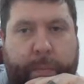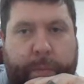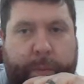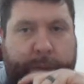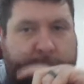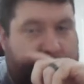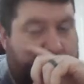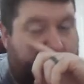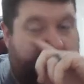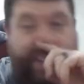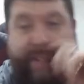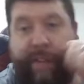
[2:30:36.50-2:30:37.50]
sit
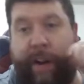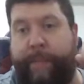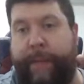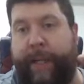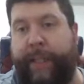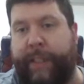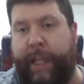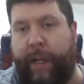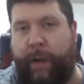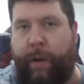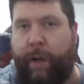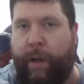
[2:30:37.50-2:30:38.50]
tight for 5 minutes,
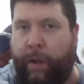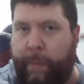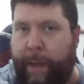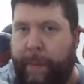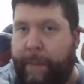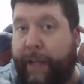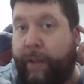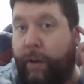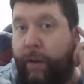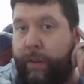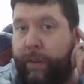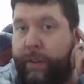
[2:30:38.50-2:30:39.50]
and I'll be back
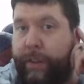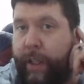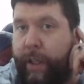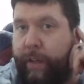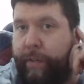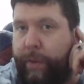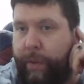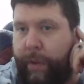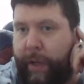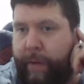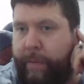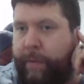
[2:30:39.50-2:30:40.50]
on. So if you want
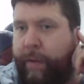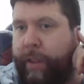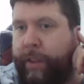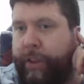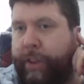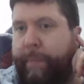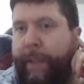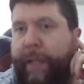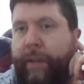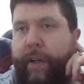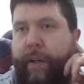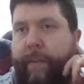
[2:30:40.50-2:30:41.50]
to jump back
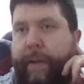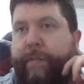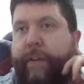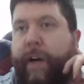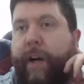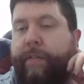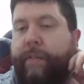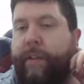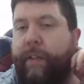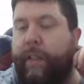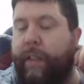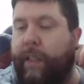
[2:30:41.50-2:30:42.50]
on in about 5,
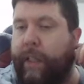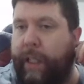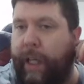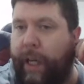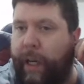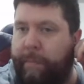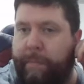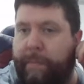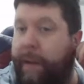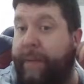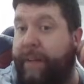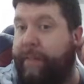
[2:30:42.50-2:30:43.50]

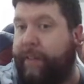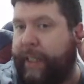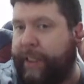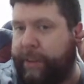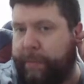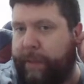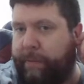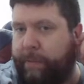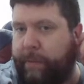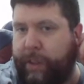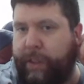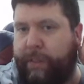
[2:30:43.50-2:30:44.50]
maybe even less, but
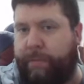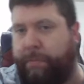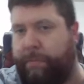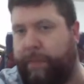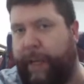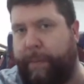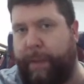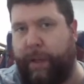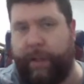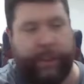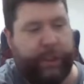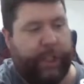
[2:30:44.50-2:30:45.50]
just keep an eye
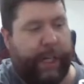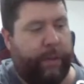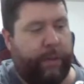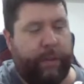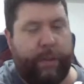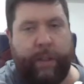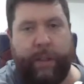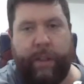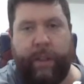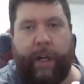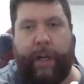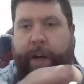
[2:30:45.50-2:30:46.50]
on the channel.
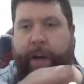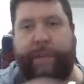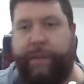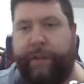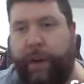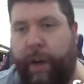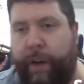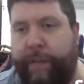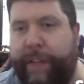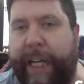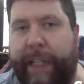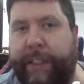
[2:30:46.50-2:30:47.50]
I don't know if you've got
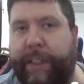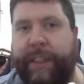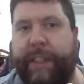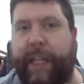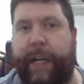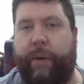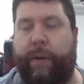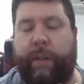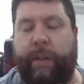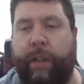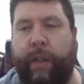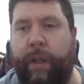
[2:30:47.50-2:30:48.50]
notifications set or
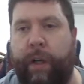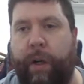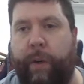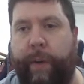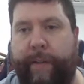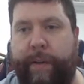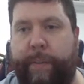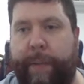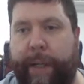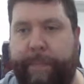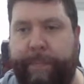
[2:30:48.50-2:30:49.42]
whatever, but